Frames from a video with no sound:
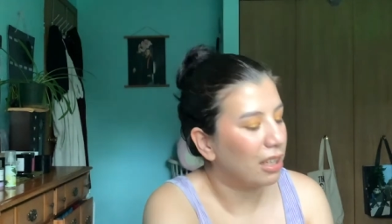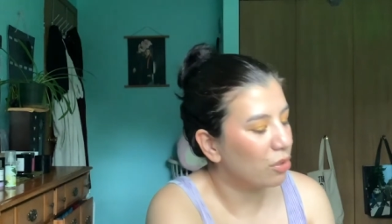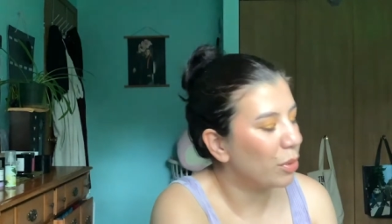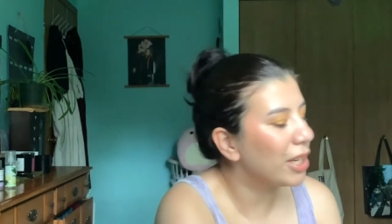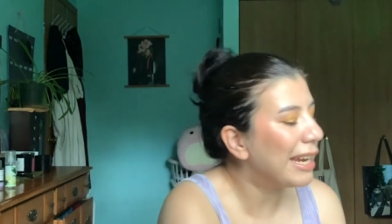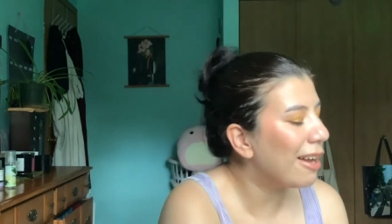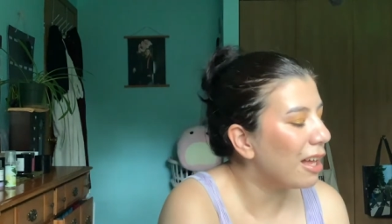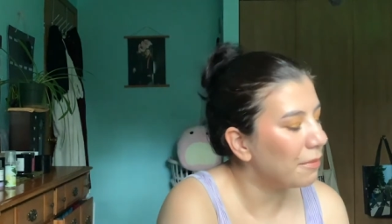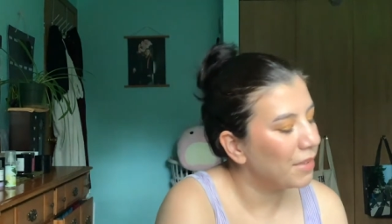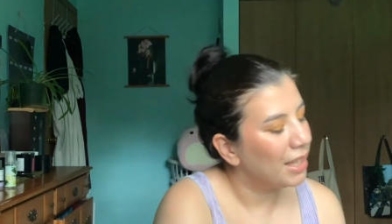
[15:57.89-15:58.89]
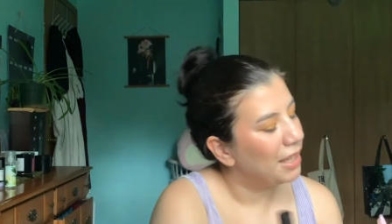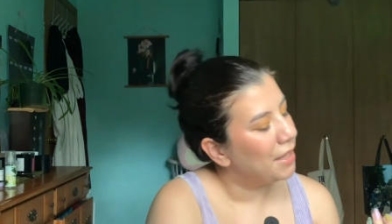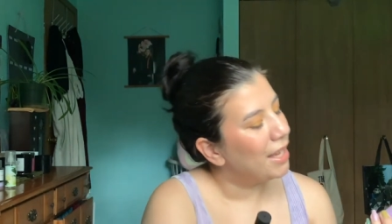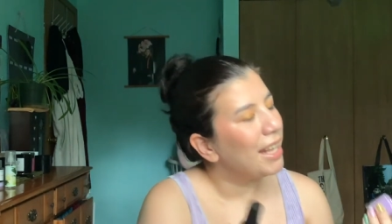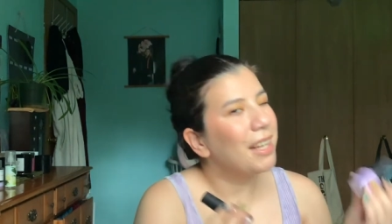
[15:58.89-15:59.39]
it's wearing off.
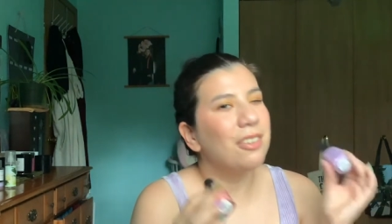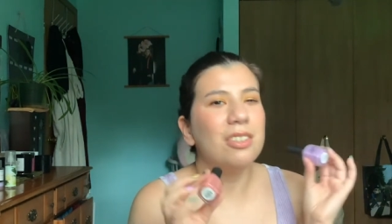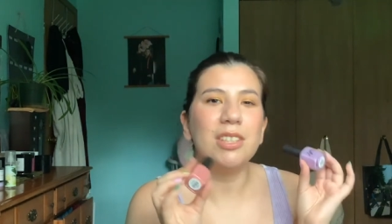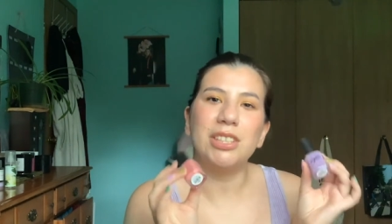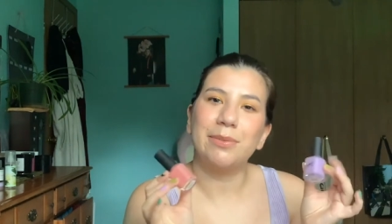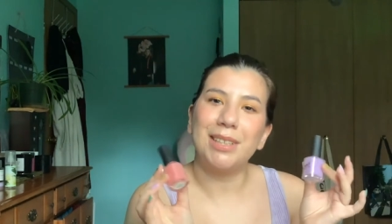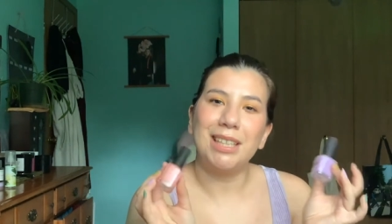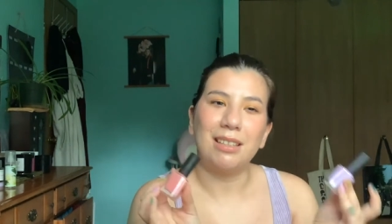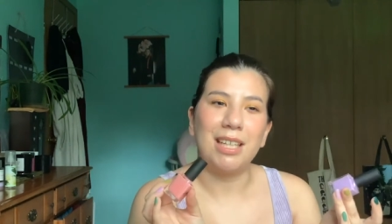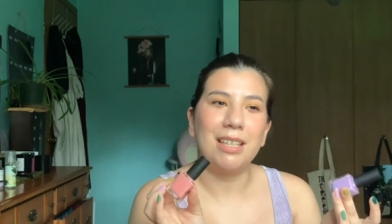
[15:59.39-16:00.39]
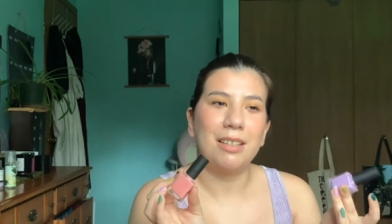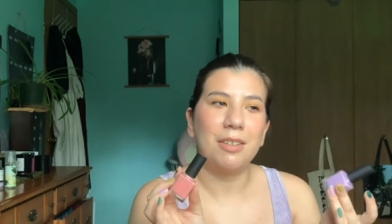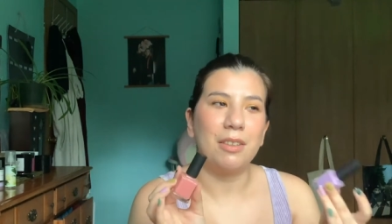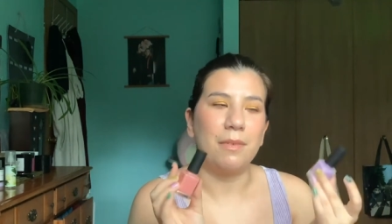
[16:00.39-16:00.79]
And I don't know, I just really like the